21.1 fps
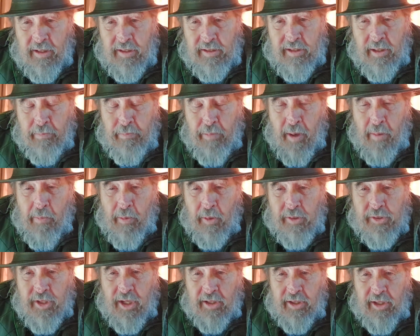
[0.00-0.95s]
Some people
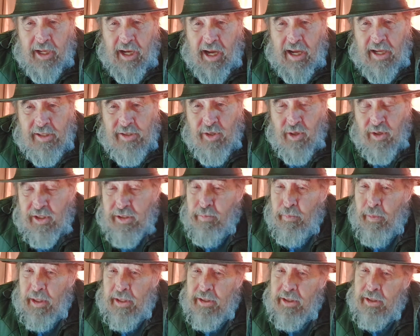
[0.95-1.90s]
say the odds are as
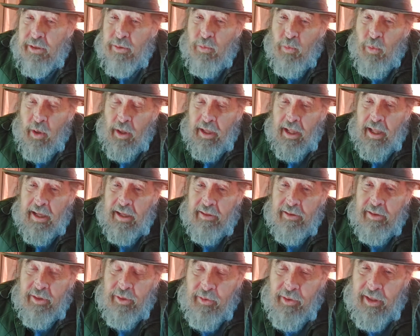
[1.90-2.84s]
much as 1 out
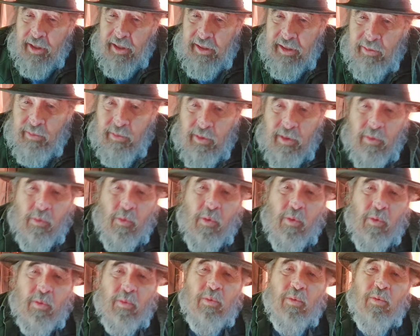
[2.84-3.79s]
of 3 that
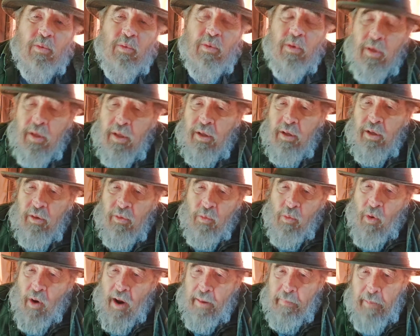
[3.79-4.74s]
will
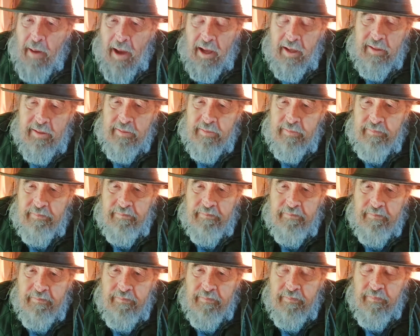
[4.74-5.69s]
wipe out
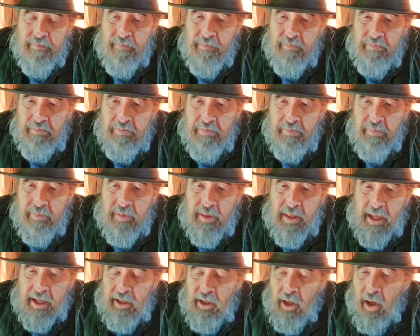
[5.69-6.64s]

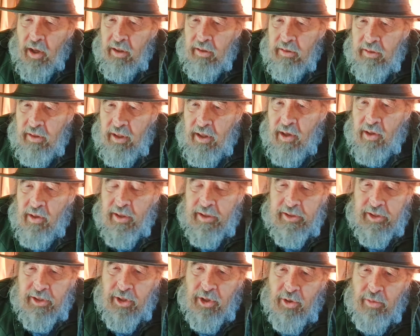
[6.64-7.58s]
not all
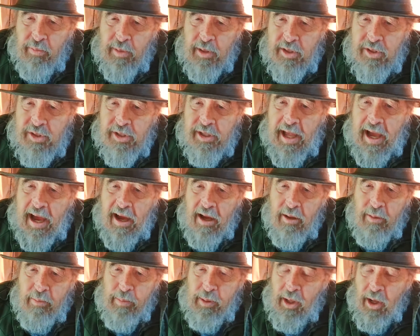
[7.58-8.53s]
only the humans
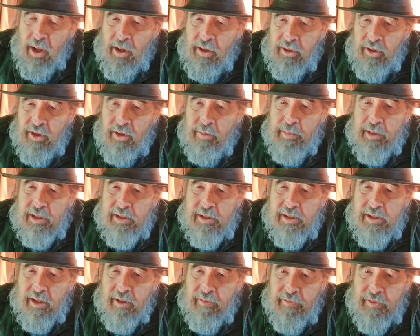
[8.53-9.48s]
now, but all
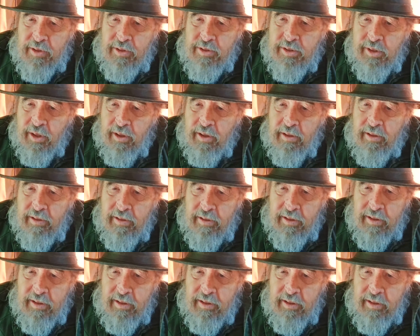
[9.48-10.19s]
humans in the future